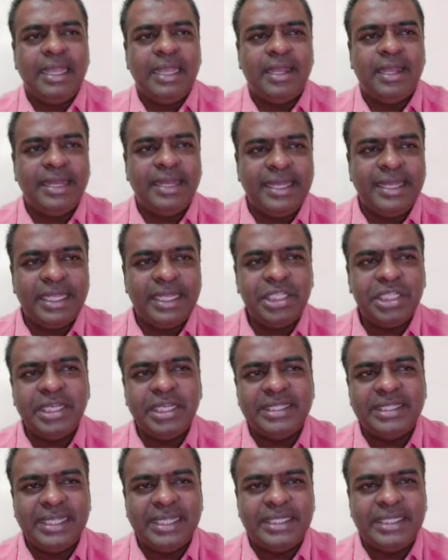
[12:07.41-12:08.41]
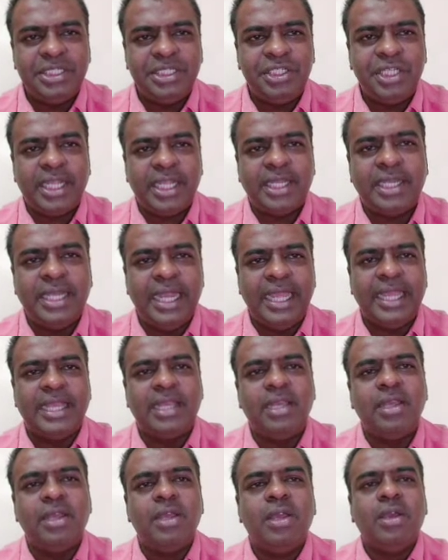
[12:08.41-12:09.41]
regression is a technique